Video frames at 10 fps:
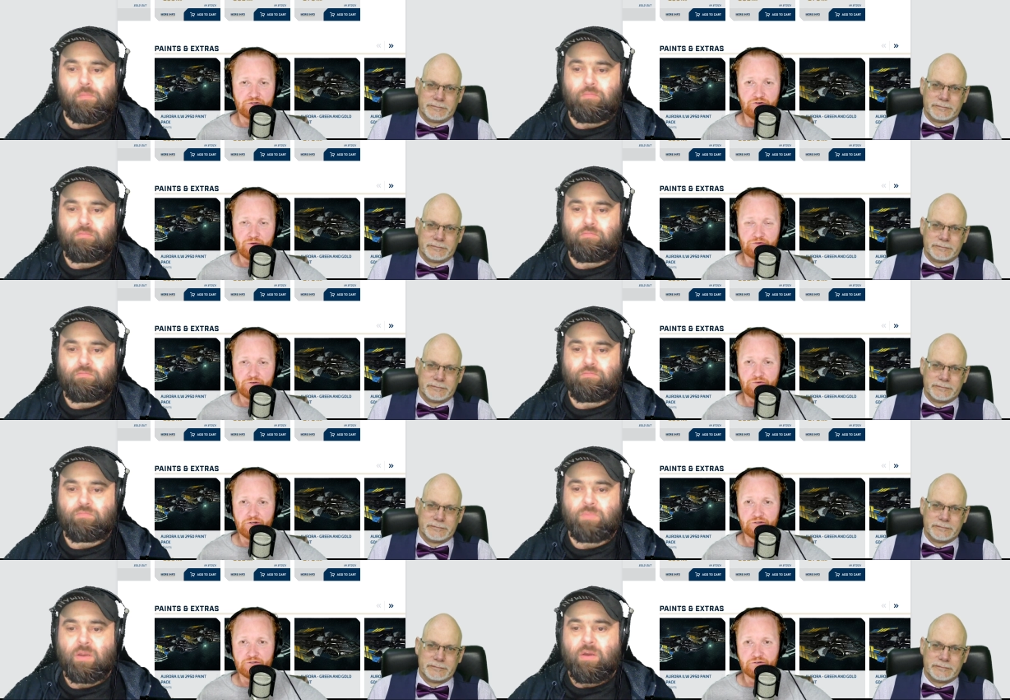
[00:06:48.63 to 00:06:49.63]
Speaker 1: your
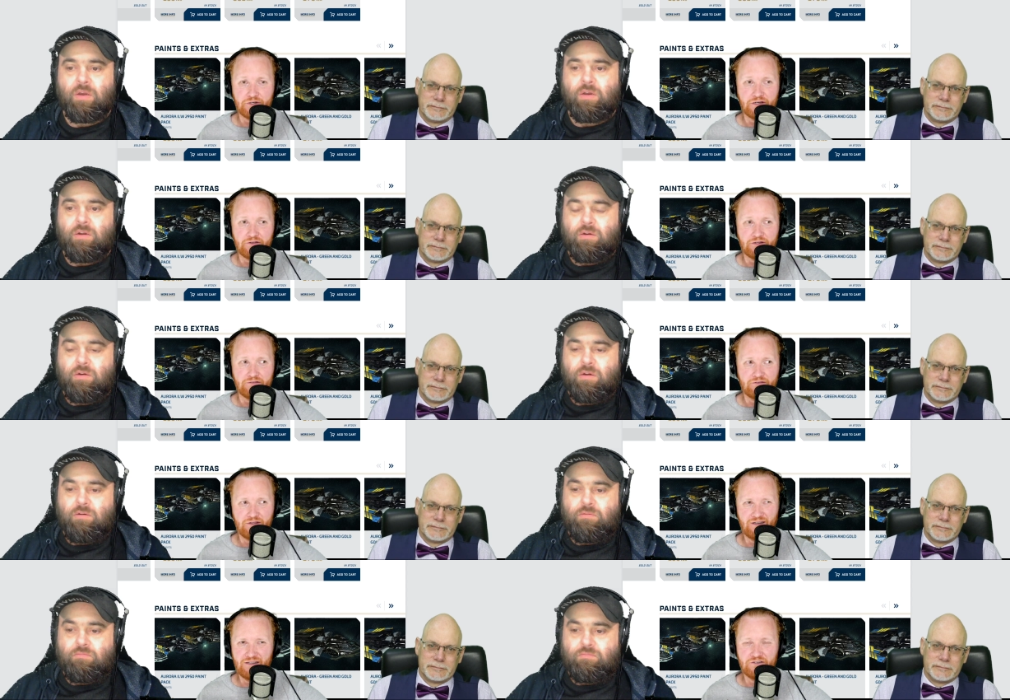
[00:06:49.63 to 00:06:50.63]
opportunities. So, yeah, they,
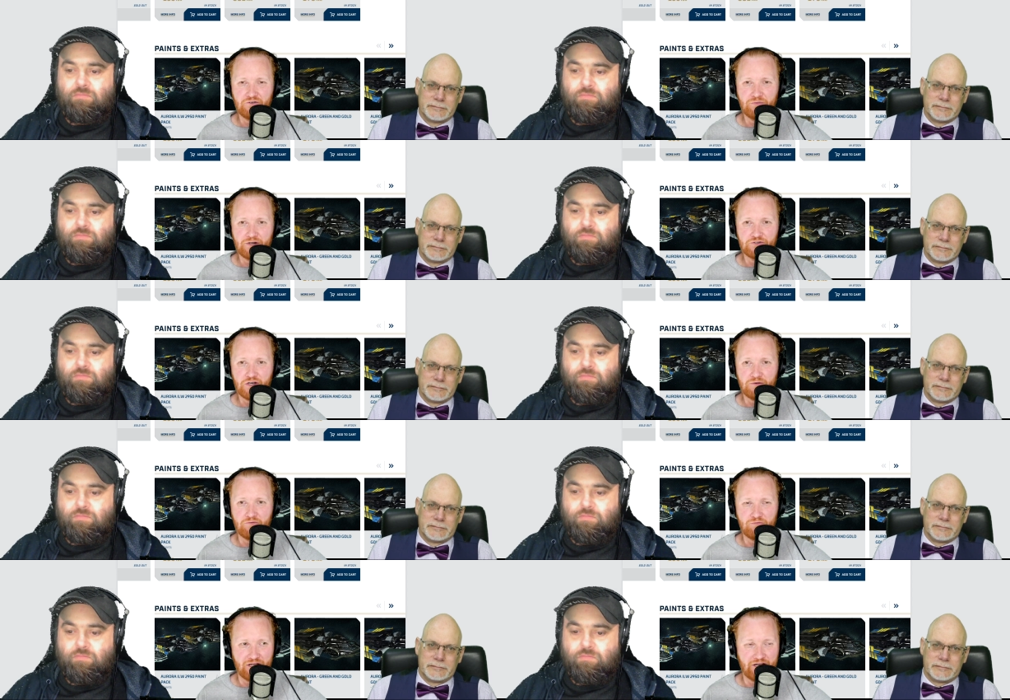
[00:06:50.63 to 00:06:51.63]
they need to do a better job
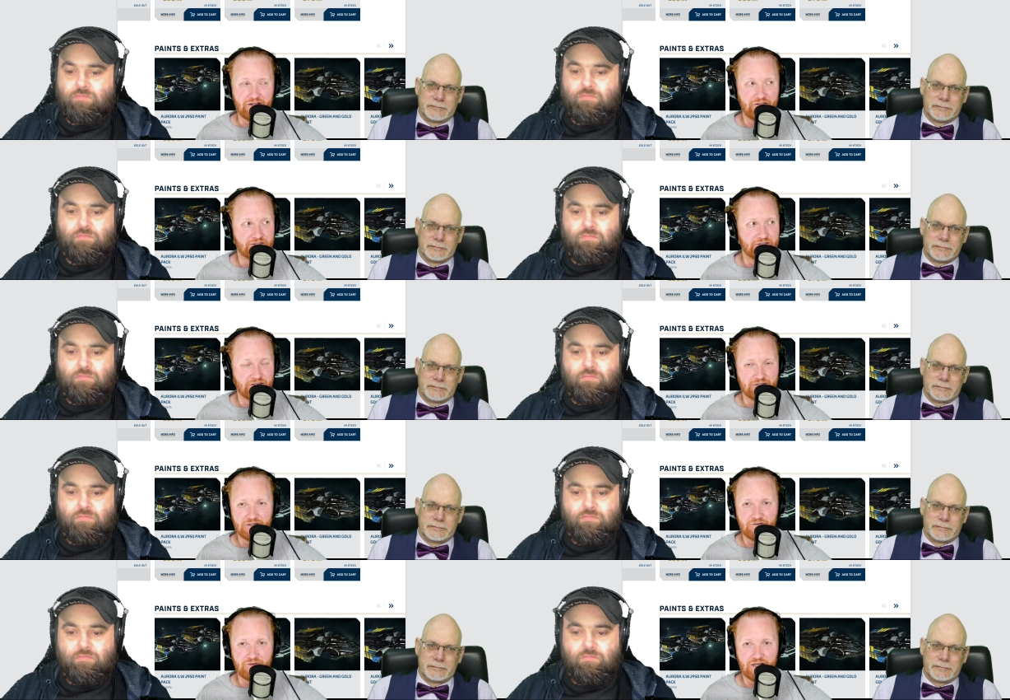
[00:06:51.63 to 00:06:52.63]
of planning these things
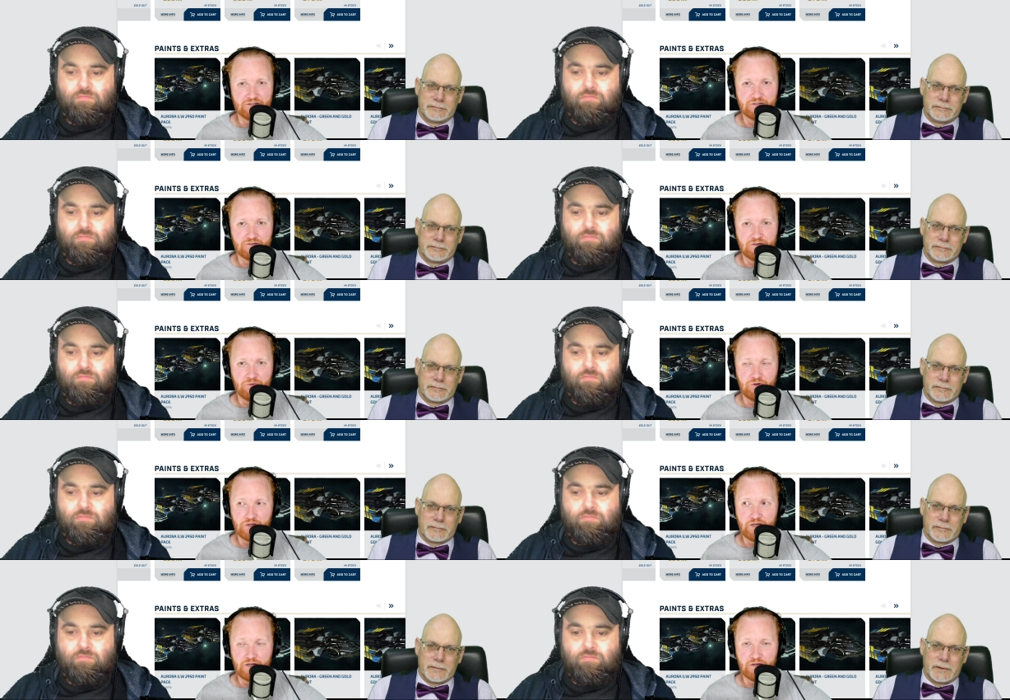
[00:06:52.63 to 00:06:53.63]
and advancing,
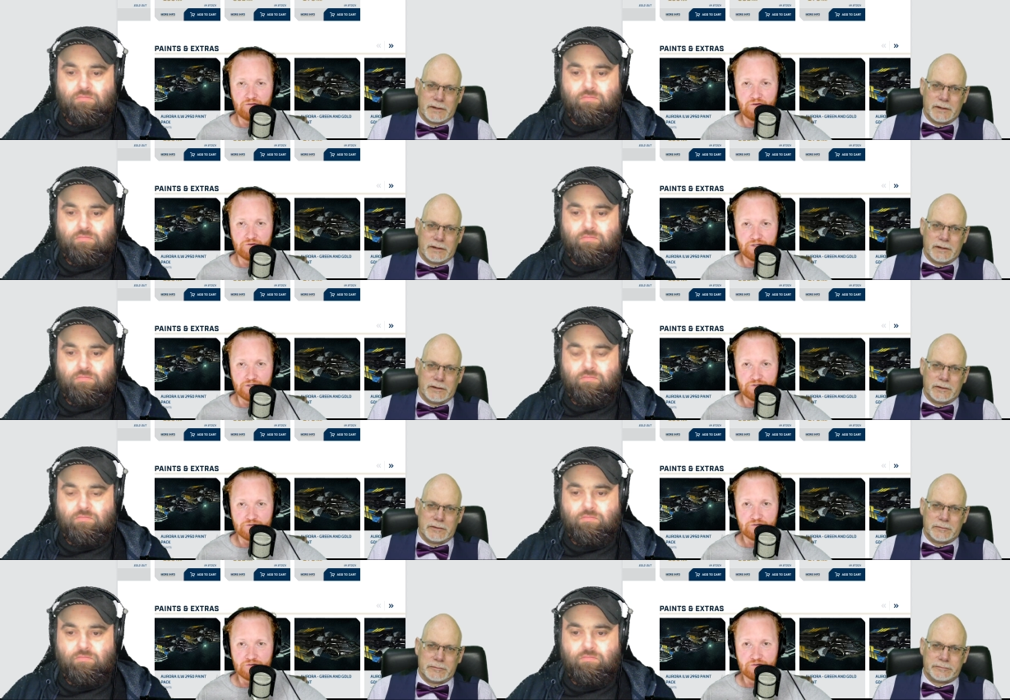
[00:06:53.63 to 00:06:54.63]
communicating their
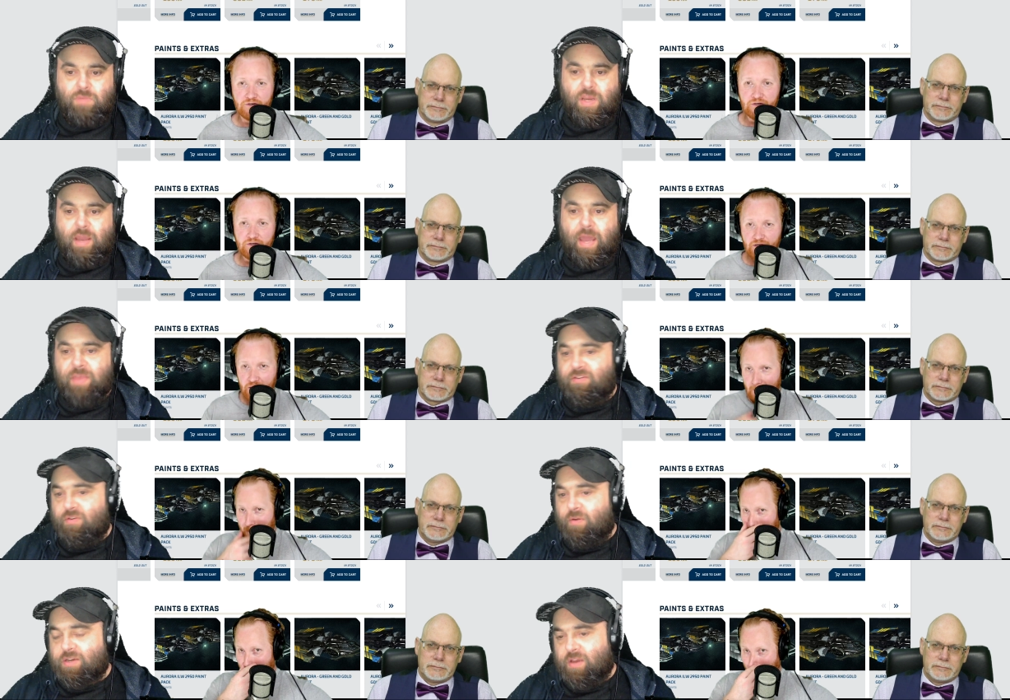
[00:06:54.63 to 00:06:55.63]
intentions.
Speaker 2: Yeah, and they
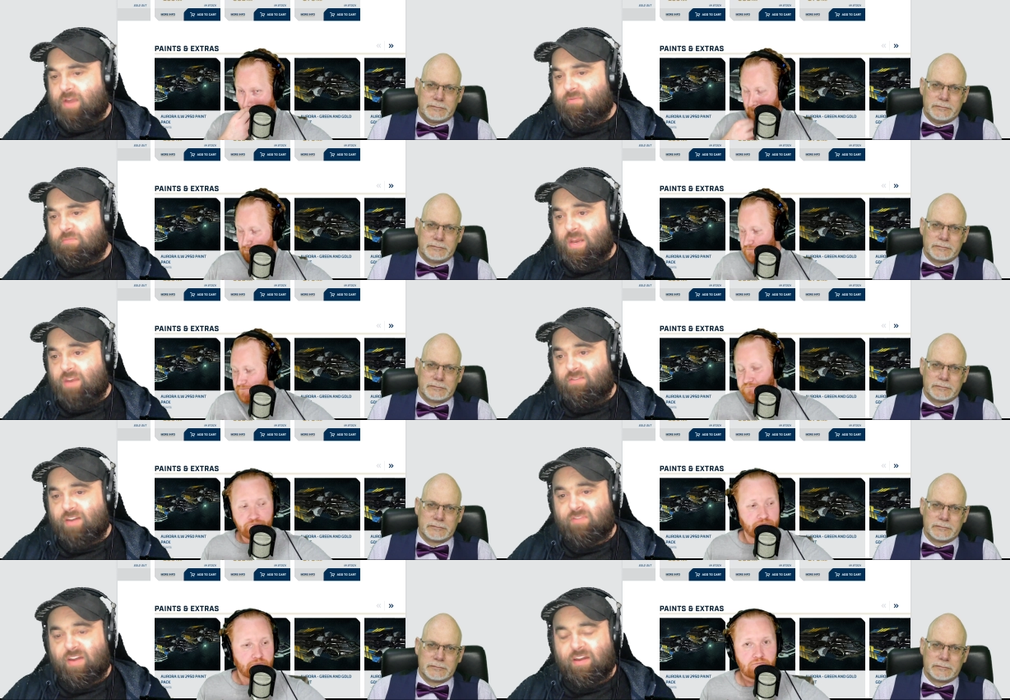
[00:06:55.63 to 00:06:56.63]
do actually have the
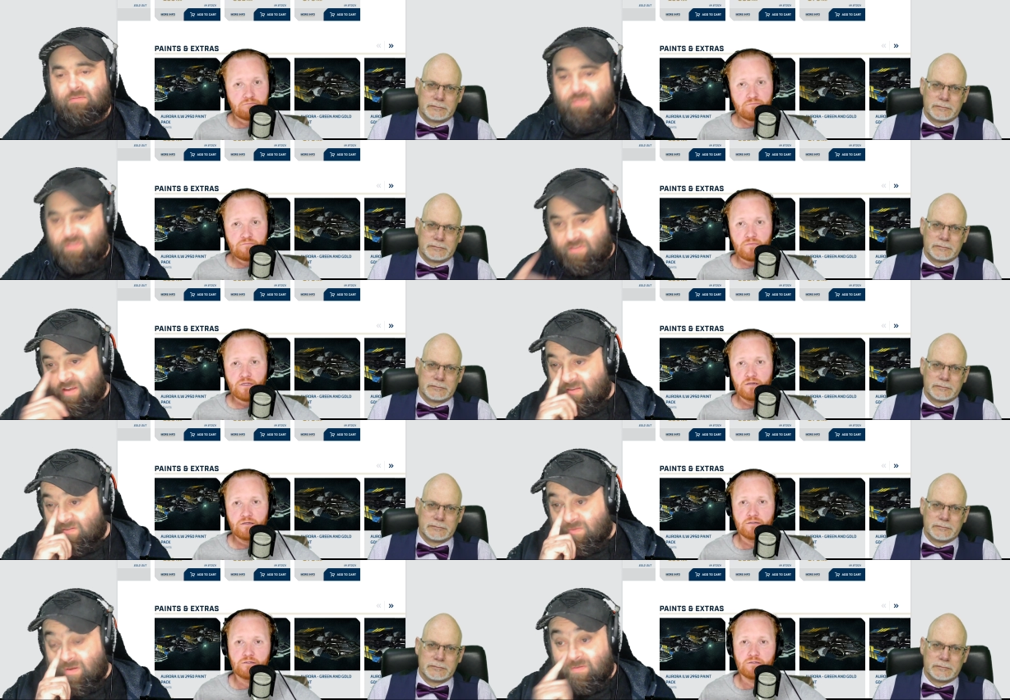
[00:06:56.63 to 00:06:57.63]
Medivac vac up for sale
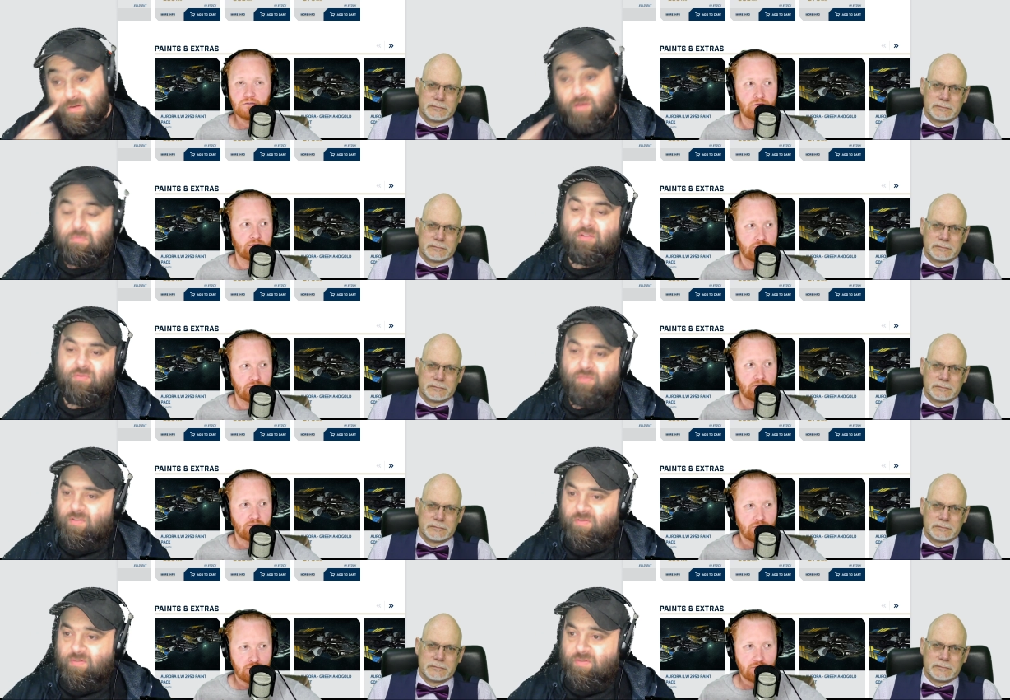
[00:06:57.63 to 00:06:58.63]
as well. So both
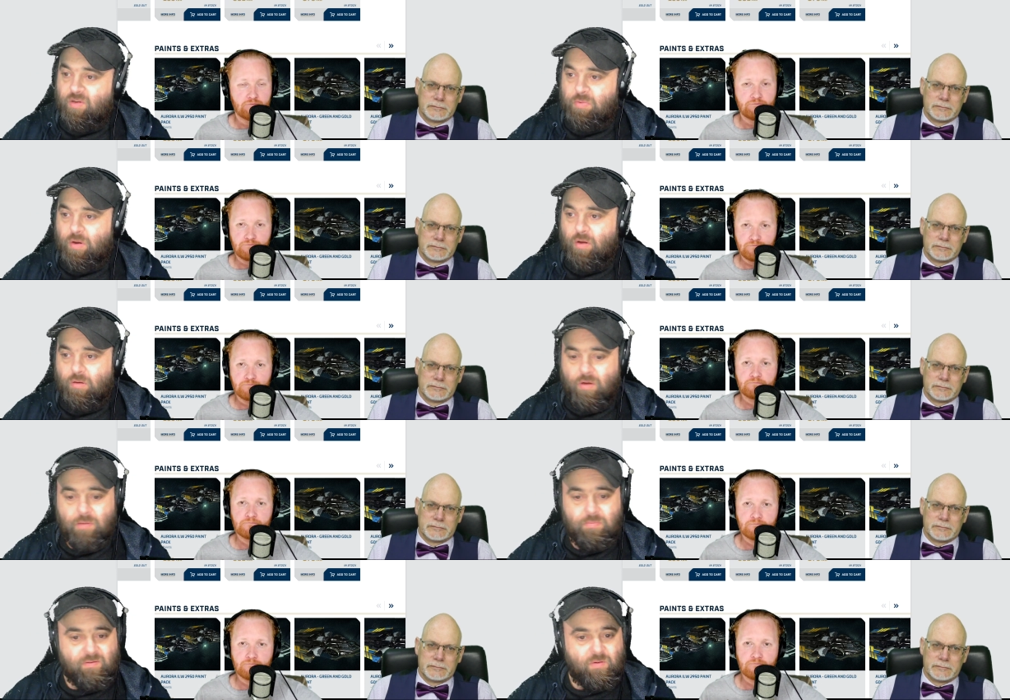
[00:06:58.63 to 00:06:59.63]
versions of the Apollo are
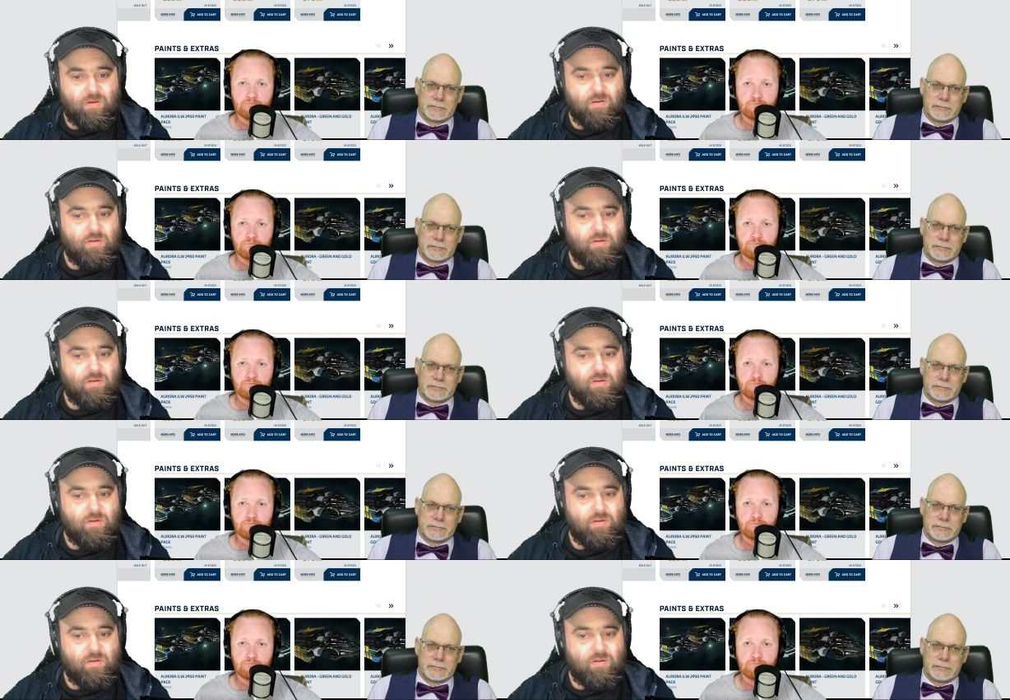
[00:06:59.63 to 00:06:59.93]
up as well.